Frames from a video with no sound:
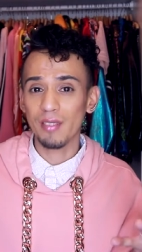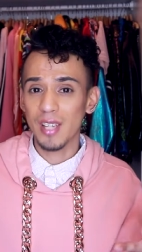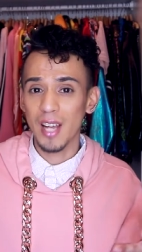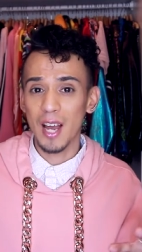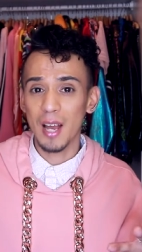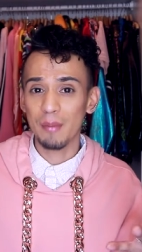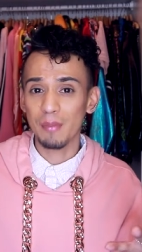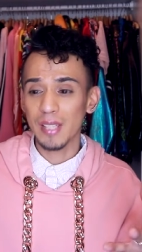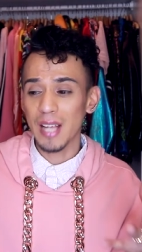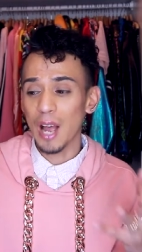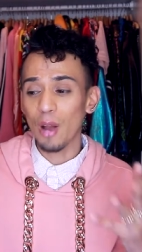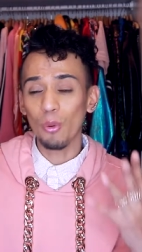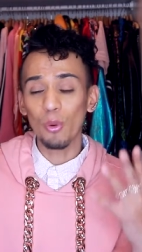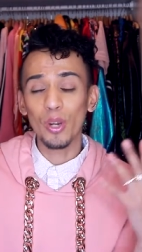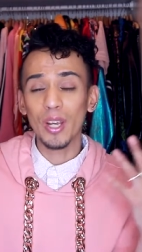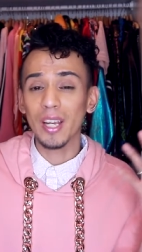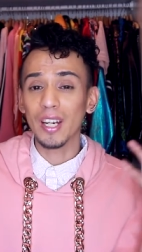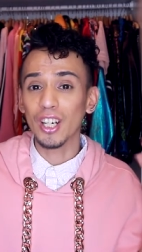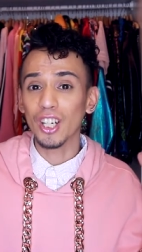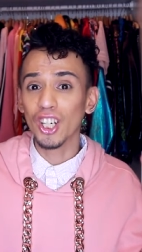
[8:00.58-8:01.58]
times, I will
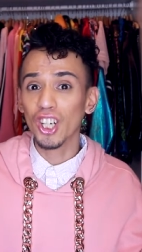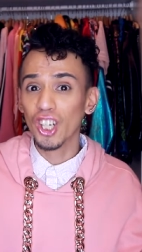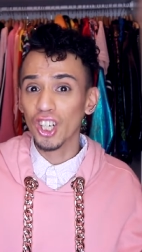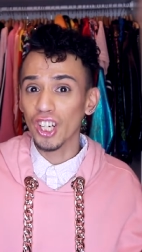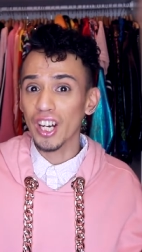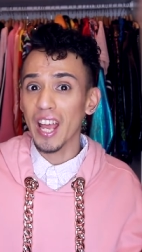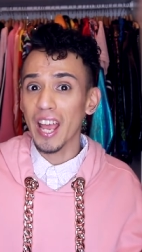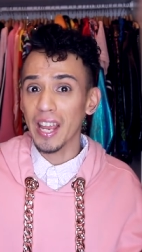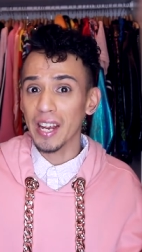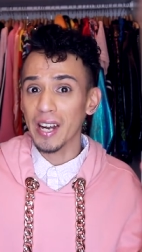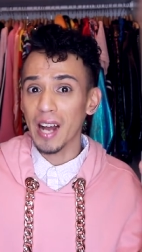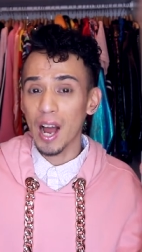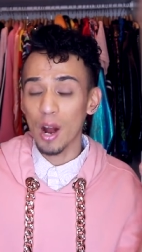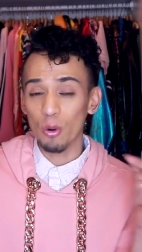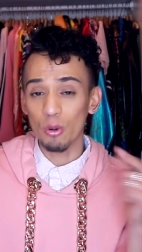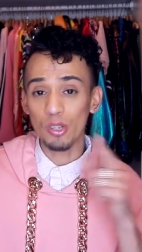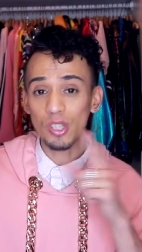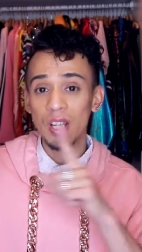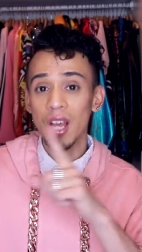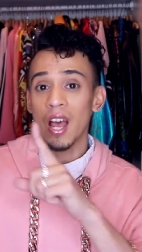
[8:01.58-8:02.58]
get a good 8
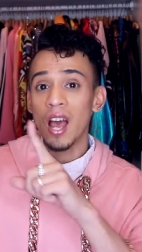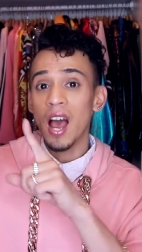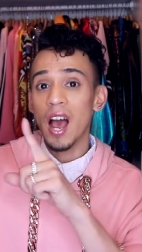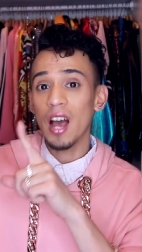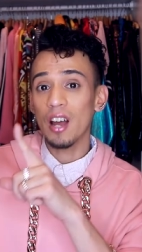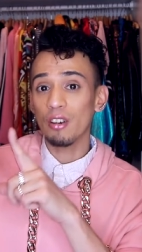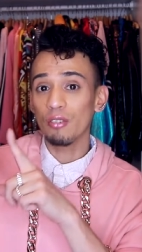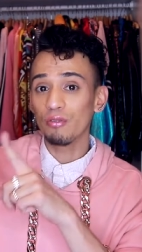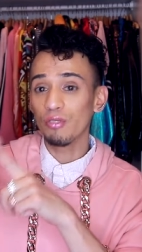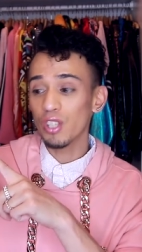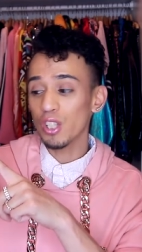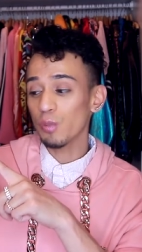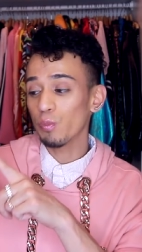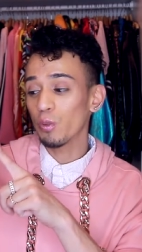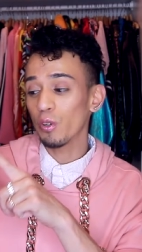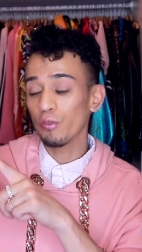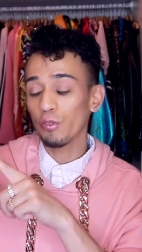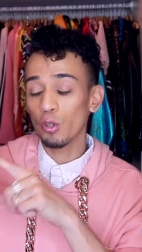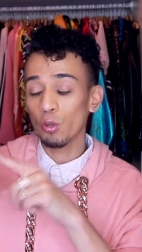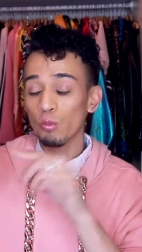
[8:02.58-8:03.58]
hours out of this
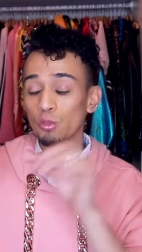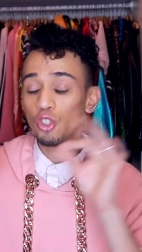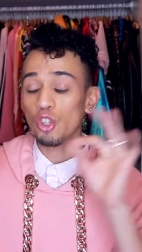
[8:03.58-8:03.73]
perfume.